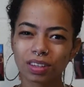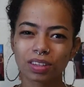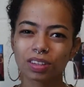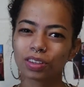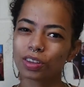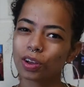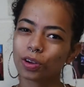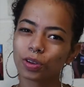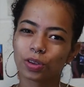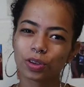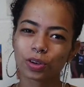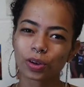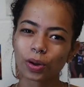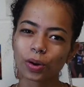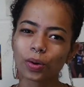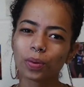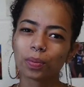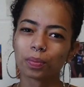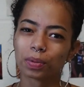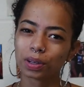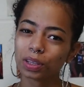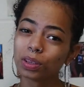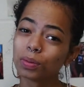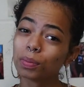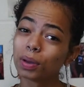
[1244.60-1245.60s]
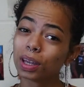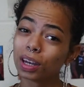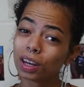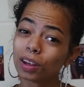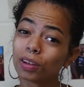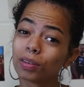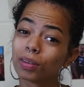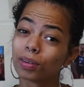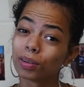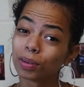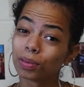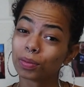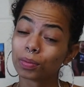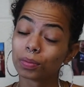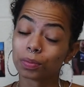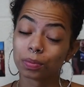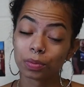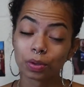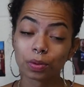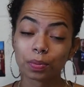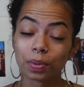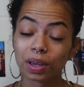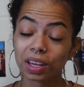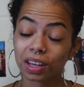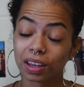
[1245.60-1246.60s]
No, you don't, but you may not know.
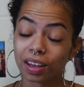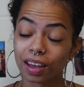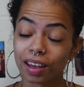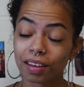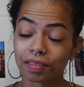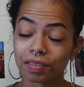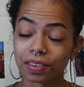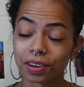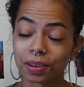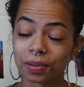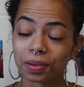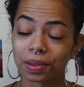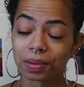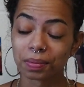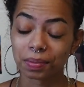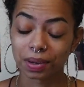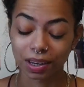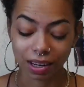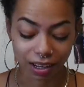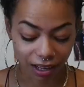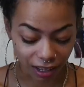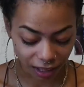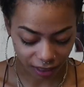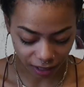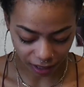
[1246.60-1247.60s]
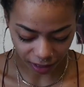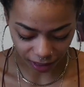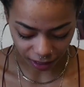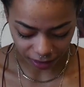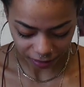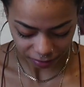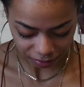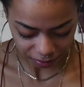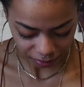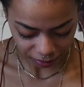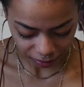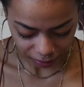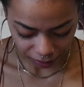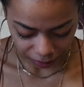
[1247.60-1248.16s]
You may have known them in another life.